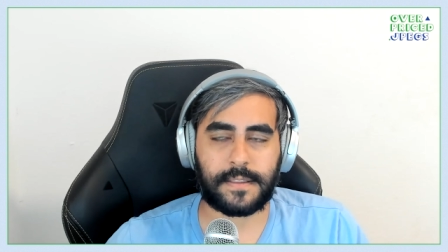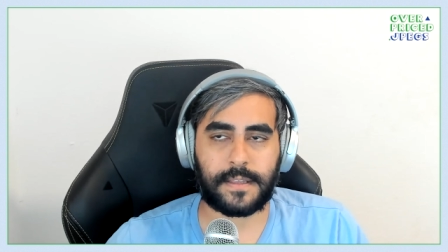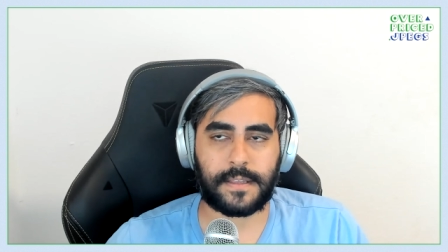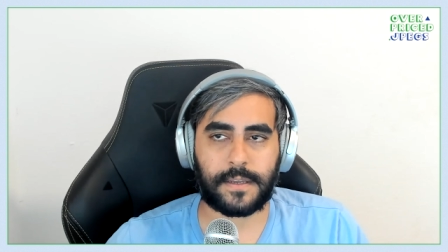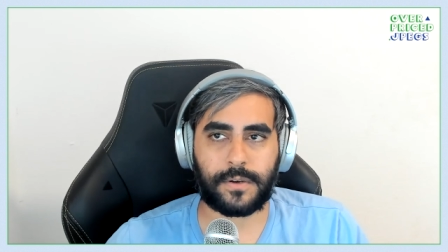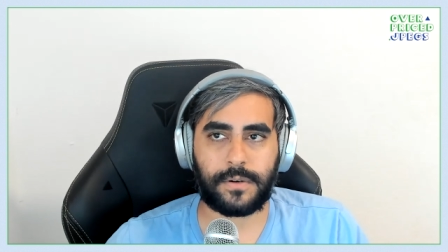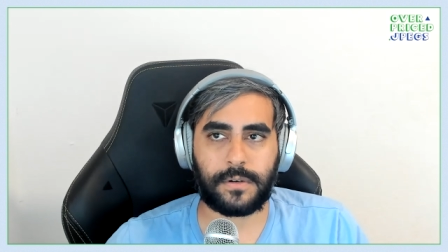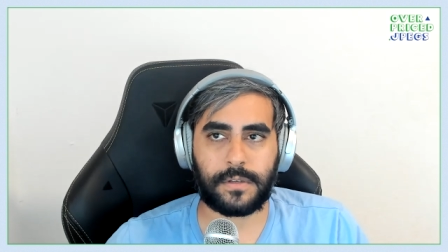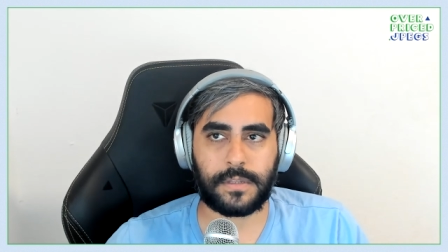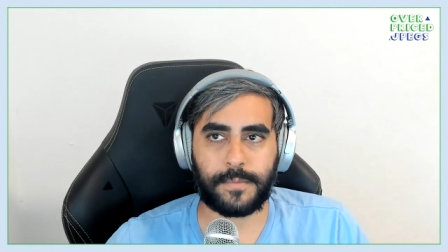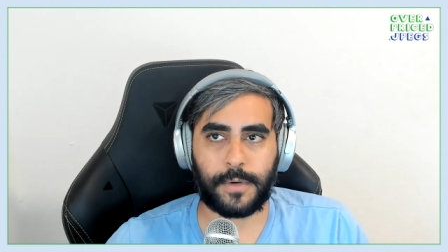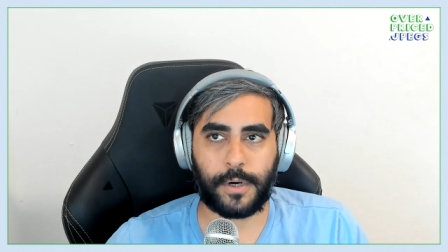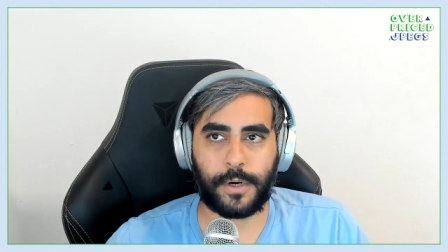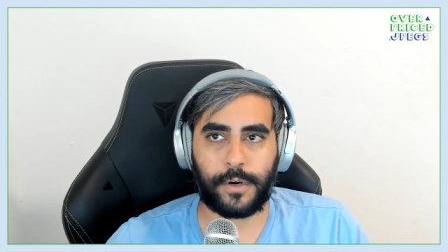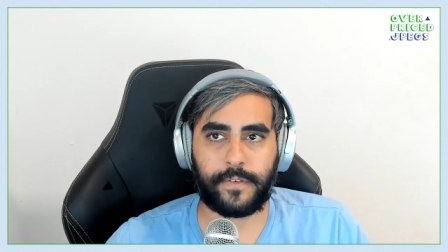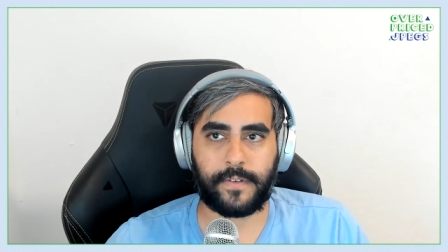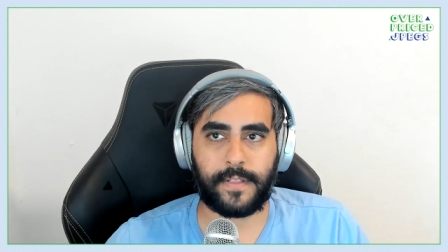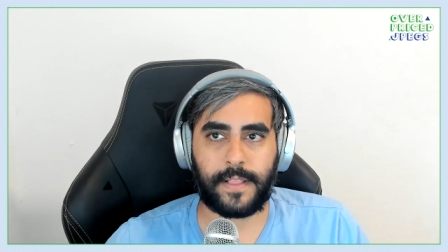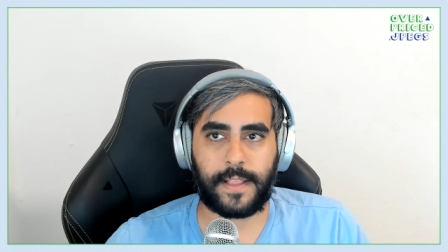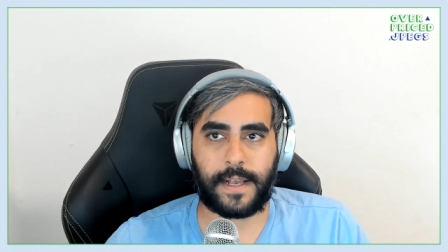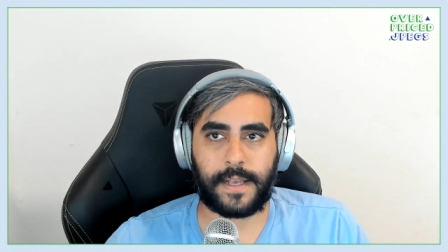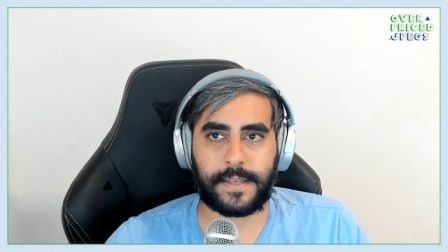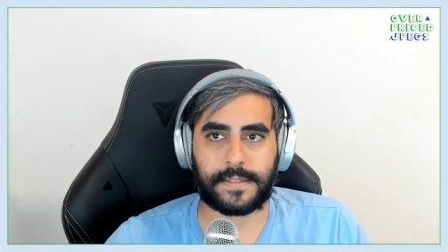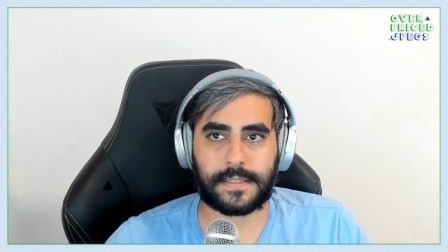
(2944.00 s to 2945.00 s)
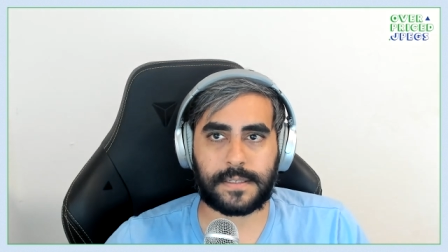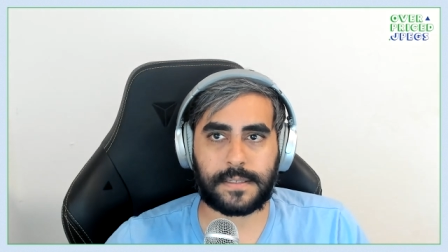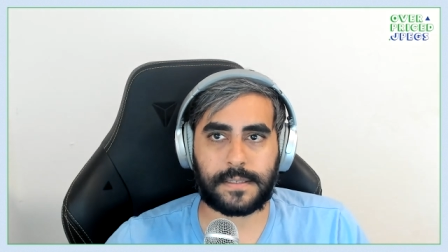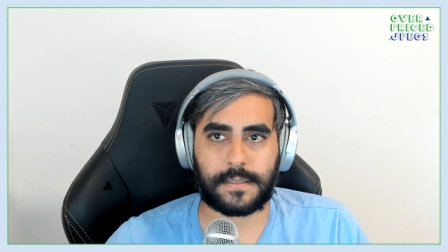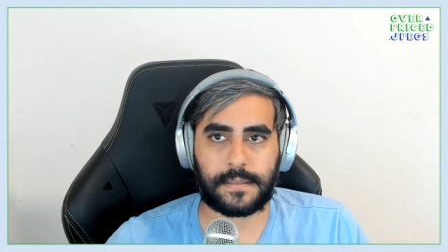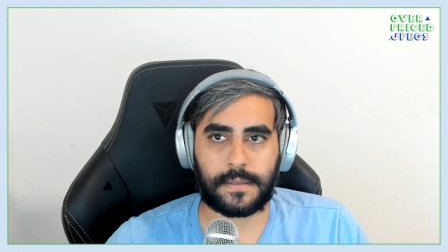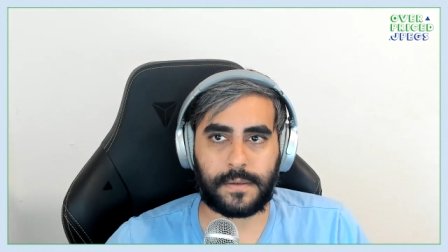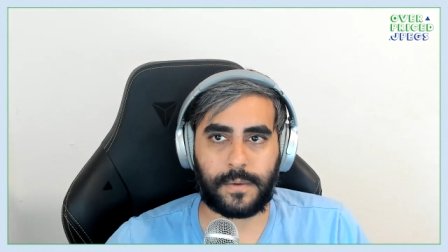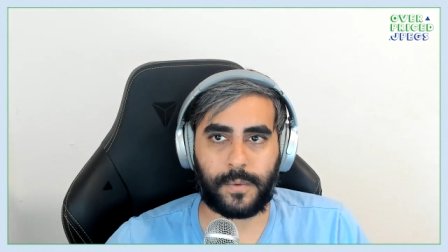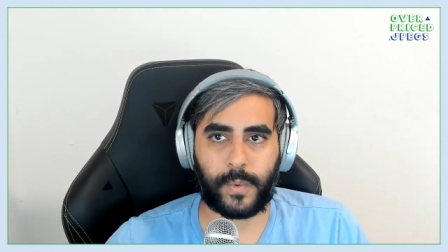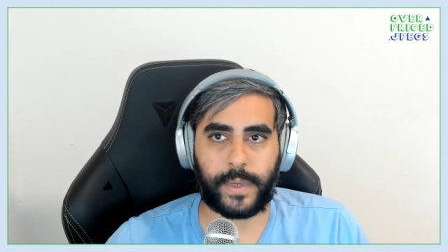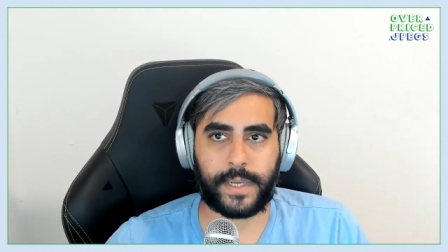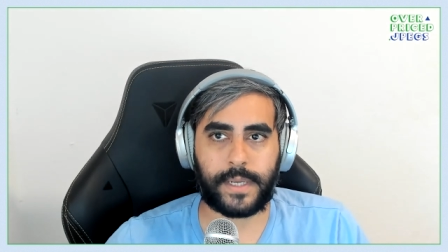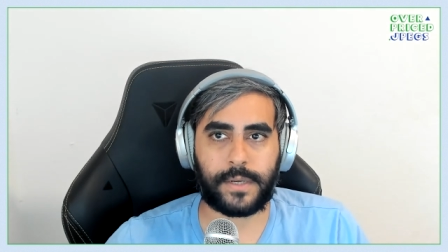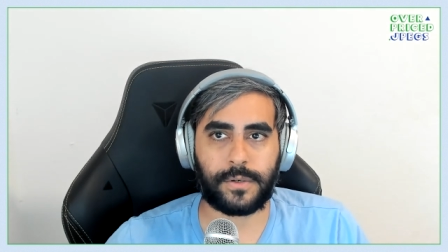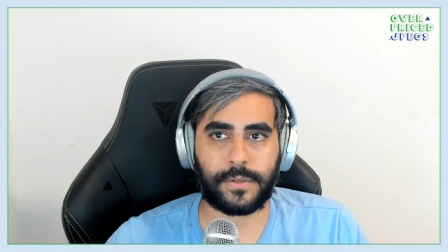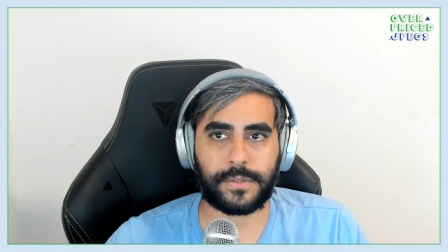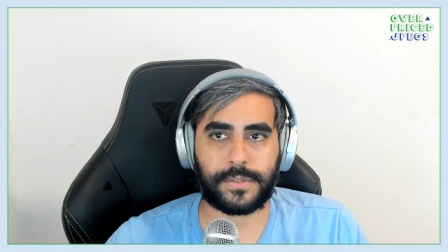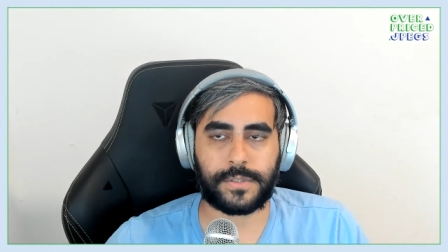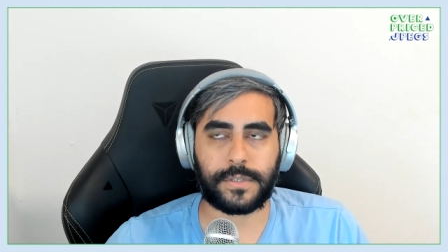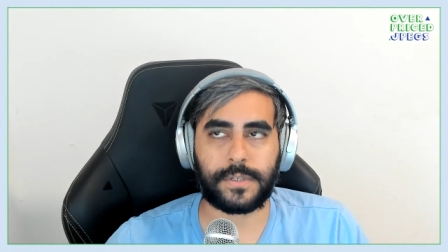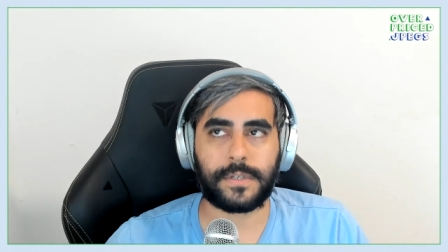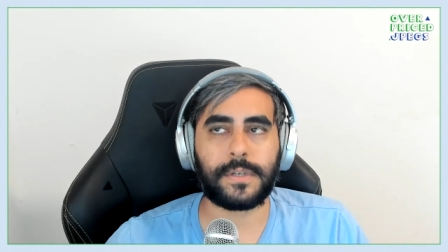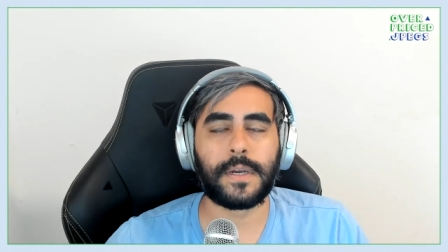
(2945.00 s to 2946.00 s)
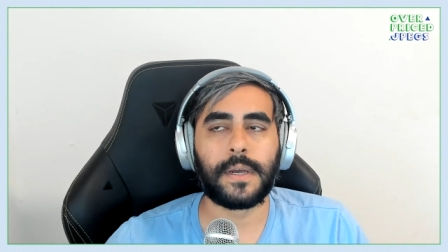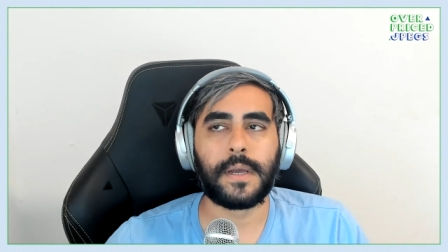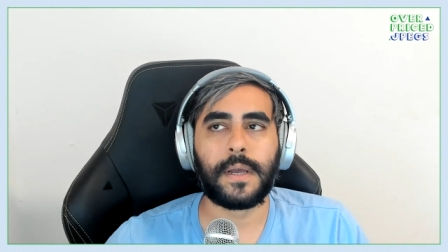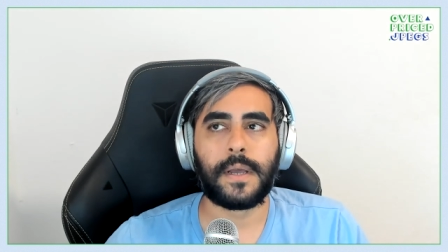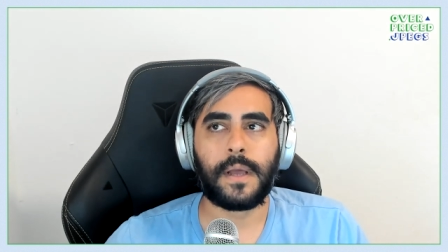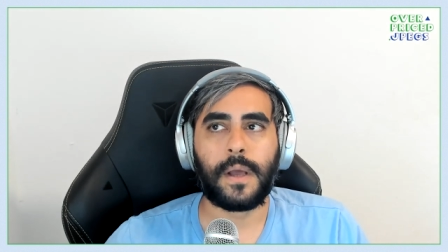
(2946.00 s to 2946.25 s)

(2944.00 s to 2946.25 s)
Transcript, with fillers: think they call them over the last week or two,